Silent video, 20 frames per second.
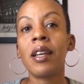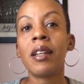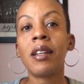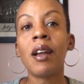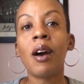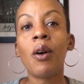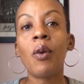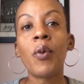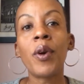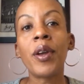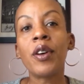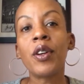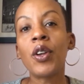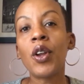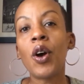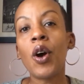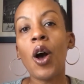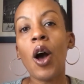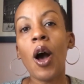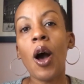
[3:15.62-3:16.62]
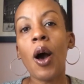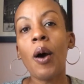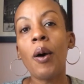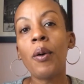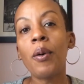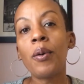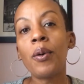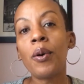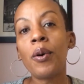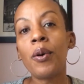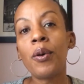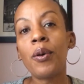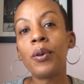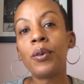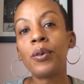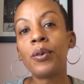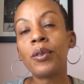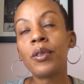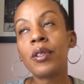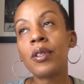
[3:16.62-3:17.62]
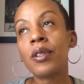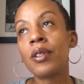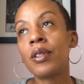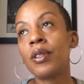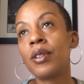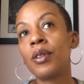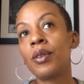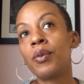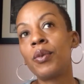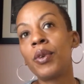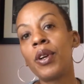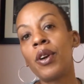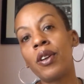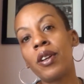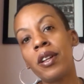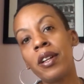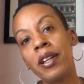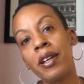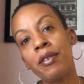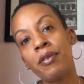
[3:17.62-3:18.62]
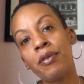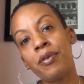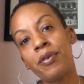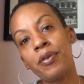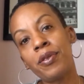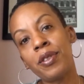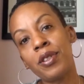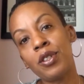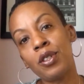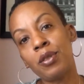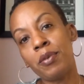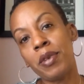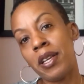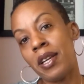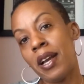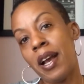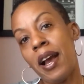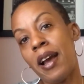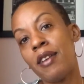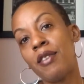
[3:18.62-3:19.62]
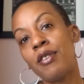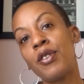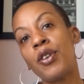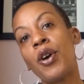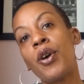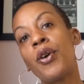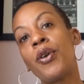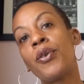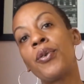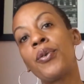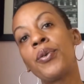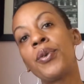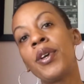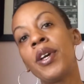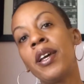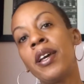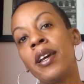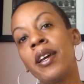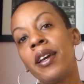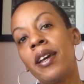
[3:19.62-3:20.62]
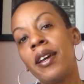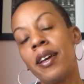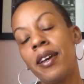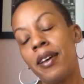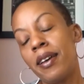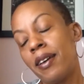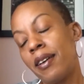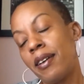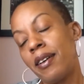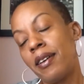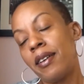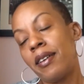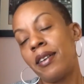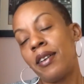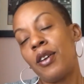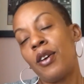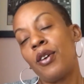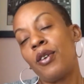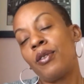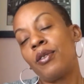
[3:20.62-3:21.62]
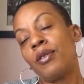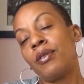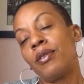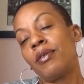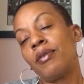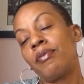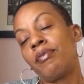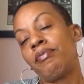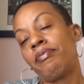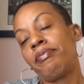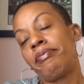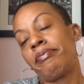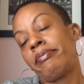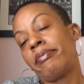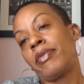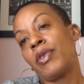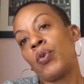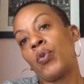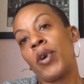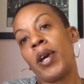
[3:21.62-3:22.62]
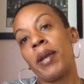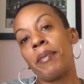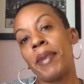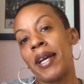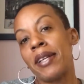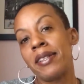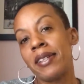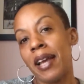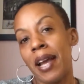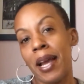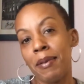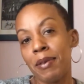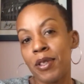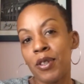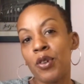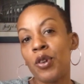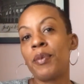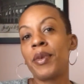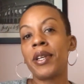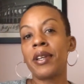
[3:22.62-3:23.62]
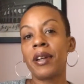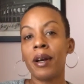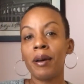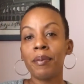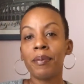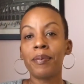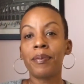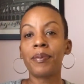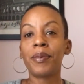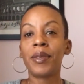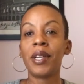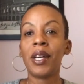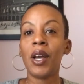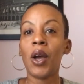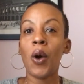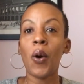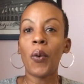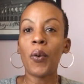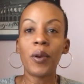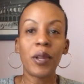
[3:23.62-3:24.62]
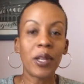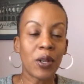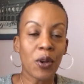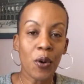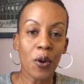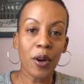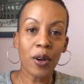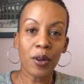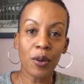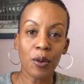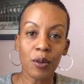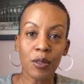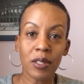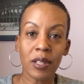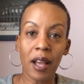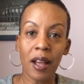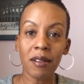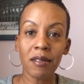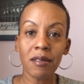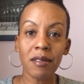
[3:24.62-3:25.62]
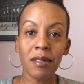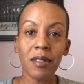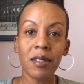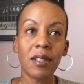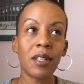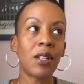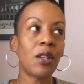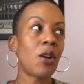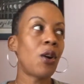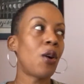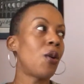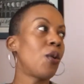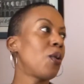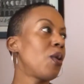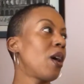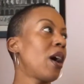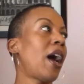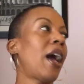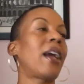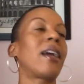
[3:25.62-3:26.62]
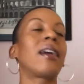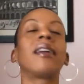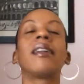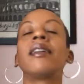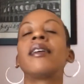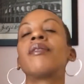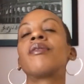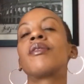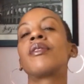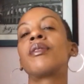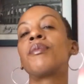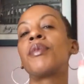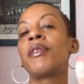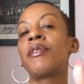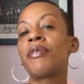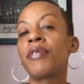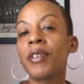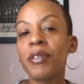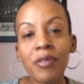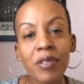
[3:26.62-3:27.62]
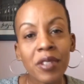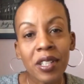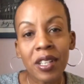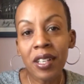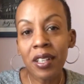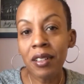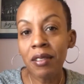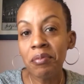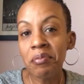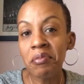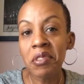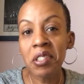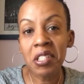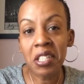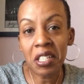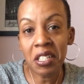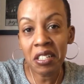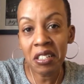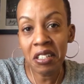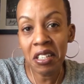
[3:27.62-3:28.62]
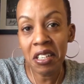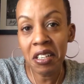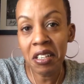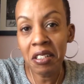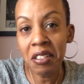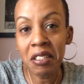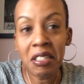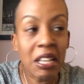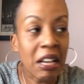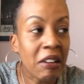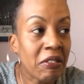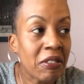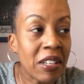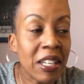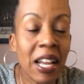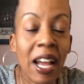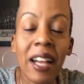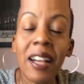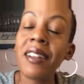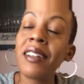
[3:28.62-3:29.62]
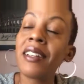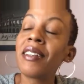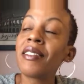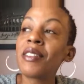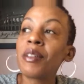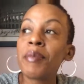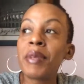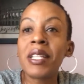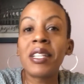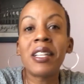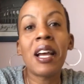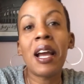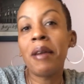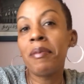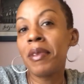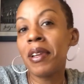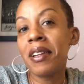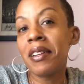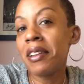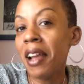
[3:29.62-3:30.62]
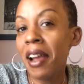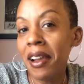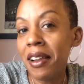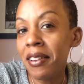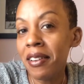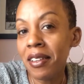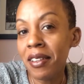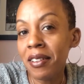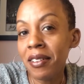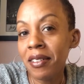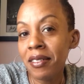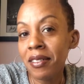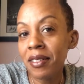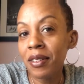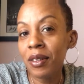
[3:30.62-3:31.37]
Now, we don't know how old we're going to live to be. I don't know, you know, when my time's going to be up. Only God knows that. I could live to be 50, 60, 70. I could live to be damn near 90.